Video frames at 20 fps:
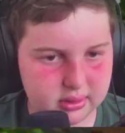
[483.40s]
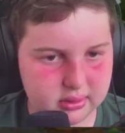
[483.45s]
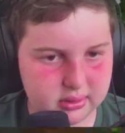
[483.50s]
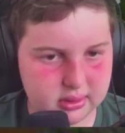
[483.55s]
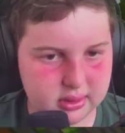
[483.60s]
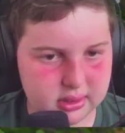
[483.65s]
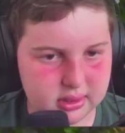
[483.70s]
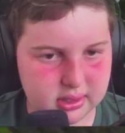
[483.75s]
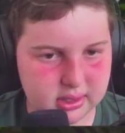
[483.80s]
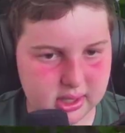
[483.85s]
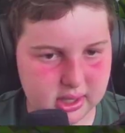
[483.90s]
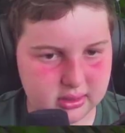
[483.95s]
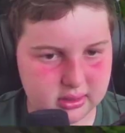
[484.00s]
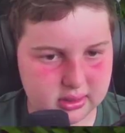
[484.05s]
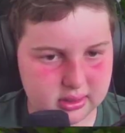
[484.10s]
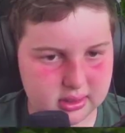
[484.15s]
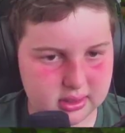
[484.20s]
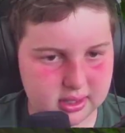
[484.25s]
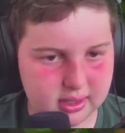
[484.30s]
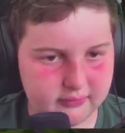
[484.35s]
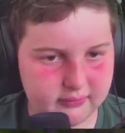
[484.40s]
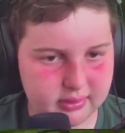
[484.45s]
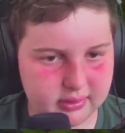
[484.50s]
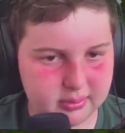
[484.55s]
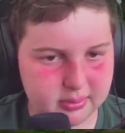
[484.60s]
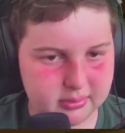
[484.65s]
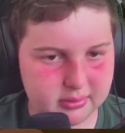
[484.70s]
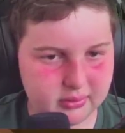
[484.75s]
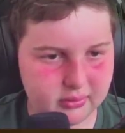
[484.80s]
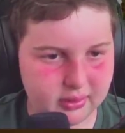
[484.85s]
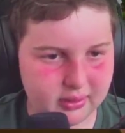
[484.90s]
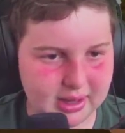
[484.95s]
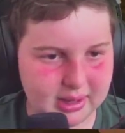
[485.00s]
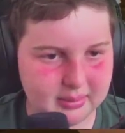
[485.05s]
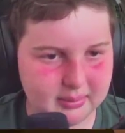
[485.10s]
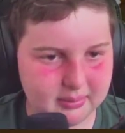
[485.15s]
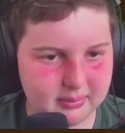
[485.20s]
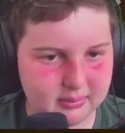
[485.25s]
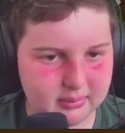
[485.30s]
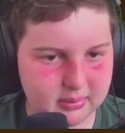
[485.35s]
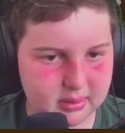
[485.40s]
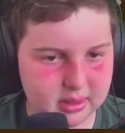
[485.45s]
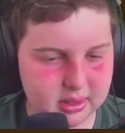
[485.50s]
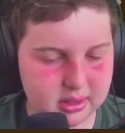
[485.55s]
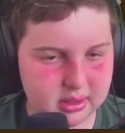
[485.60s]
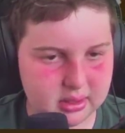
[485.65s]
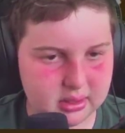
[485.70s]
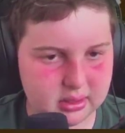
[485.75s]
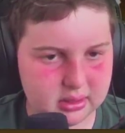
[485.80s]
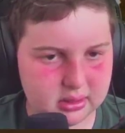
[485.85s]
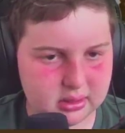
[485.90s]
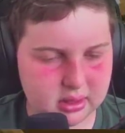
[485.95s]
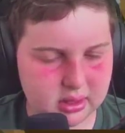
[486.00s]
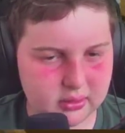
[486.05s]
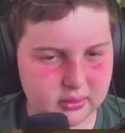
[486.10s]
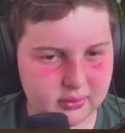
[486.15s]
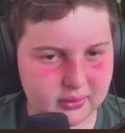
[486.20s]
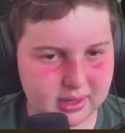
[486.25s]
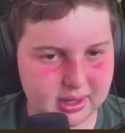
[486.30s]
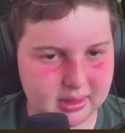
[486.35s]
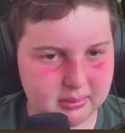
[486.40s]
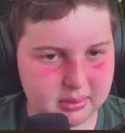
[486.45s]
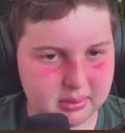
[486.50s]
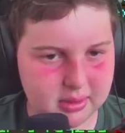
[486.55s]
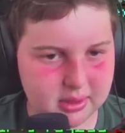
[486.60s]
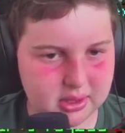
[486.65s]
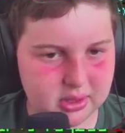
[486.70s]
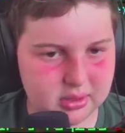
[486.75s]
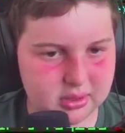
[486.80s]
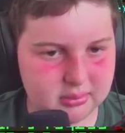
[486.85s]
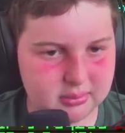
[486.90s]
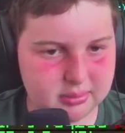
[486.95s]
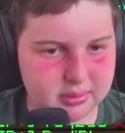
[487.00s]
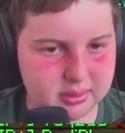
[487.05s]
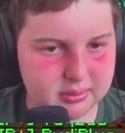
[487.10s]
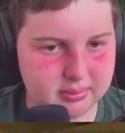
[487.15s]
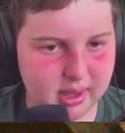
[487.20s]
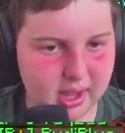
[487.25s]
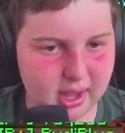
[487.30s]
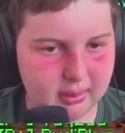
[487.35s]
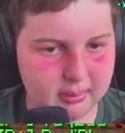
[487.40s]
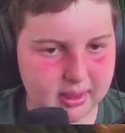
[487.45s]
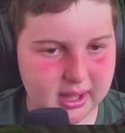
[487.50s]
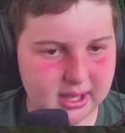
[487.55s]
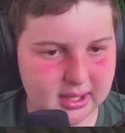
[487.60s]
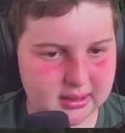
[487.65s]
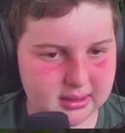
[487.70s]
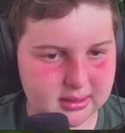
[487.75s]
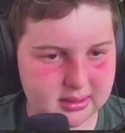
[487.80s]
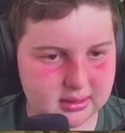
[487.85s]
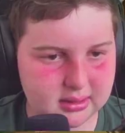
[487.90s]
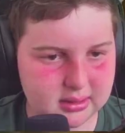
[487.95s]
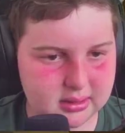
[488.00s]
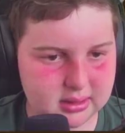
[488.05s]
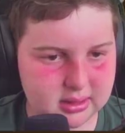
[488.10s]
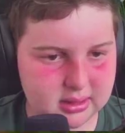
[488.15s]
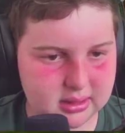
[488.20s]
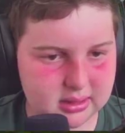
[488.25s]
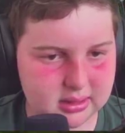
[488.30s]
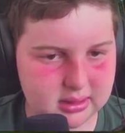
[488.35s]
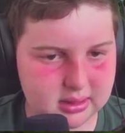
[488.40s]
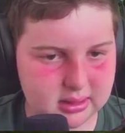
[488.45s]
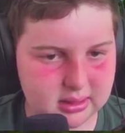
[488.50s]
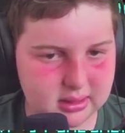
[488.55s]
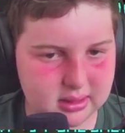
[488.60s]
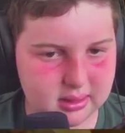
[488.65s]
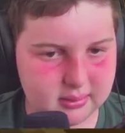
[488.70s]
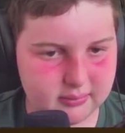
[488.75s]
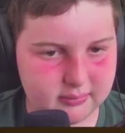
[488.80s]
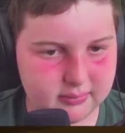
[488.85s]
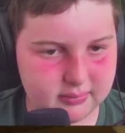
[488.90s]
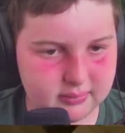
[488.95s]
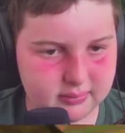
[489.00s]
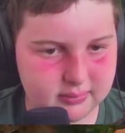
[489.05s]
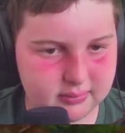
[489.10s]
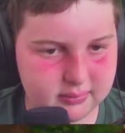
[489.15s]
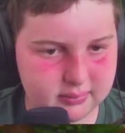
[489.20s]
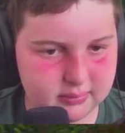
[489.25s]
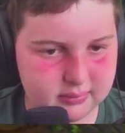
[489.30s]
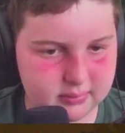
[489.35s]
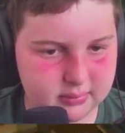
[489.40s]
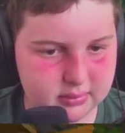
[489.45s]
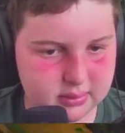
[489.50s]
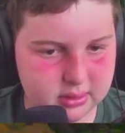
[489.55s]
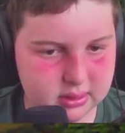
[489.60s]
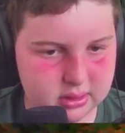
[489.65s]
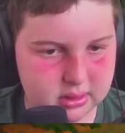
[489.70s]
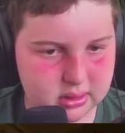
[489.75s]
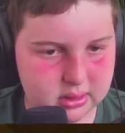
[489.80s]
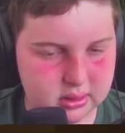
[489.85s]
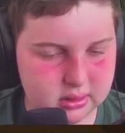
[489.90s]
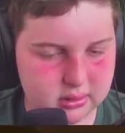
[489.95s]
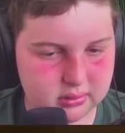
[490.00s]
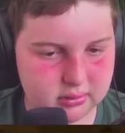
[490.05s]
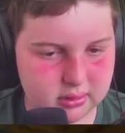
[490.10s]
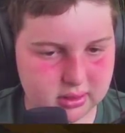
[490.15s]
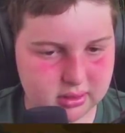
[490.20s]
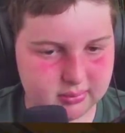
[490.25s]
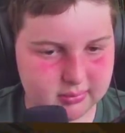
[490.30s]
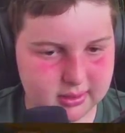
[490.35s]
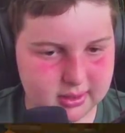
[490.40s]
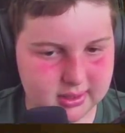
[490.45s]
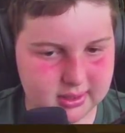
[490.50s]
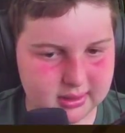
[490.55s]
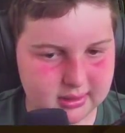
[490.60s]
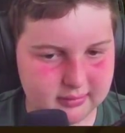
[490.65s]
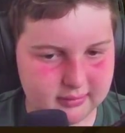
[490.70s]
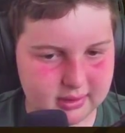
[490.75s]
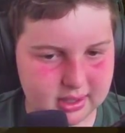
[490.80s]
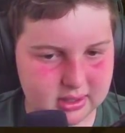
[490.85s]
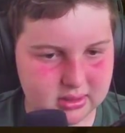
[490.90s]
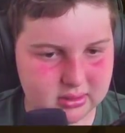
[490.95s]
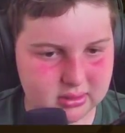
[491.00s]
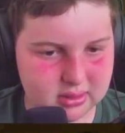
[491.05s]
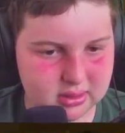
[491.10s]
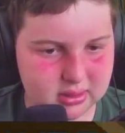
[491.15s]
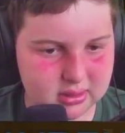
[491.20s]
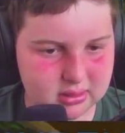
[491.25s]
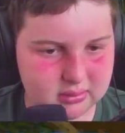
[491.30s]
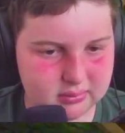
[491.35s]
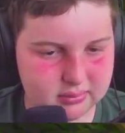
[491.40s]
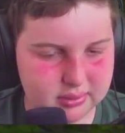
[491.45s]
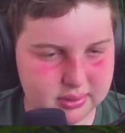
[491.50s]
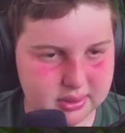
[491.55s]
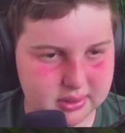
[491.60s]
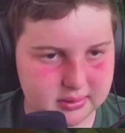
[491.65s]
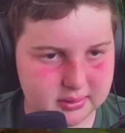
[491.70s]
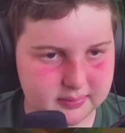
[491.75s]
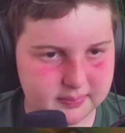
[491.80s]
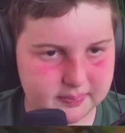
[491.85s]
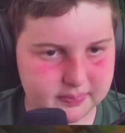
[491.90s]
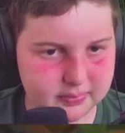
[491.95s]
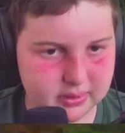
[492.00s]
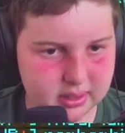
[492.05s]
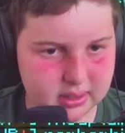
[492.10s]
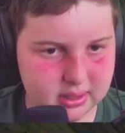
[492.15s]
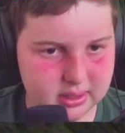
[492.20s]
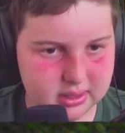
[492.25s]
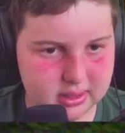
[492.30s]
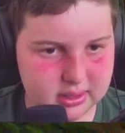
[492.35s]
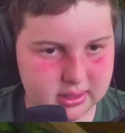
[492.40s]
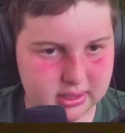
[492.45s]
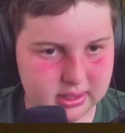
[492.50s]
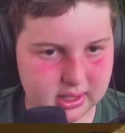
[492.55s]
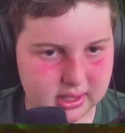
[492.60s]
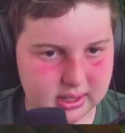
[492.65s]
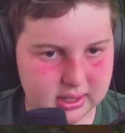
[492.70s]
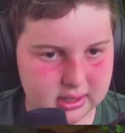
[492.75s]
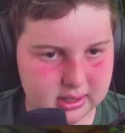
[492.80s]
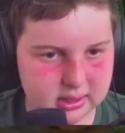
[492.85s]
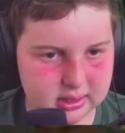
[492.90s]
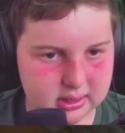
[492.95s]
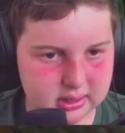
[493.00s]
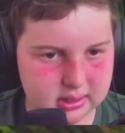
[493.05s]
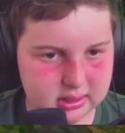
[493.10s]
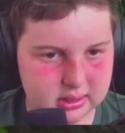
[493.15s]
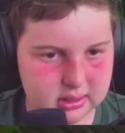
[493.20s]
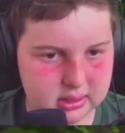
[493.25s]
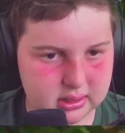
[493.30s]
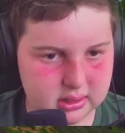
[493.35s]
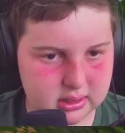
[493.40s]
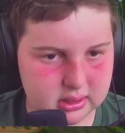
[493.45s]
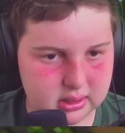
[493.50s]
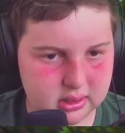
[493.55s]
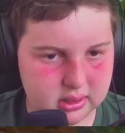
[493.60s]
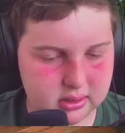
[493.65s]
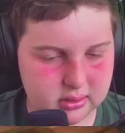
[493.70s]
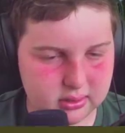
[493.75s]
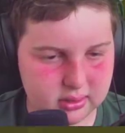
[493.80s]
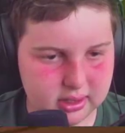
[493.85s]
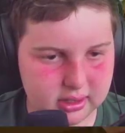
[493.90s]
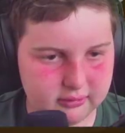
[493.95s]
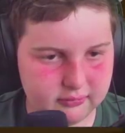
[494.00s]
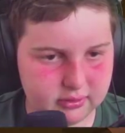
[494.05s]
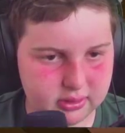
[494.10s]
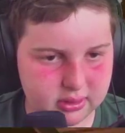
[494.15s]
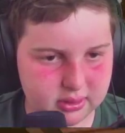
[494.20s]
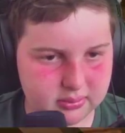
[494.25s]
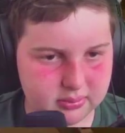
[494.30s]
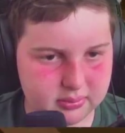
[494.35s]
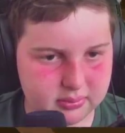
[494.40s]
can definitely not cram, but you can put backpacks and it's come. Trust me, Disneyland you can put, yeah, you don't have to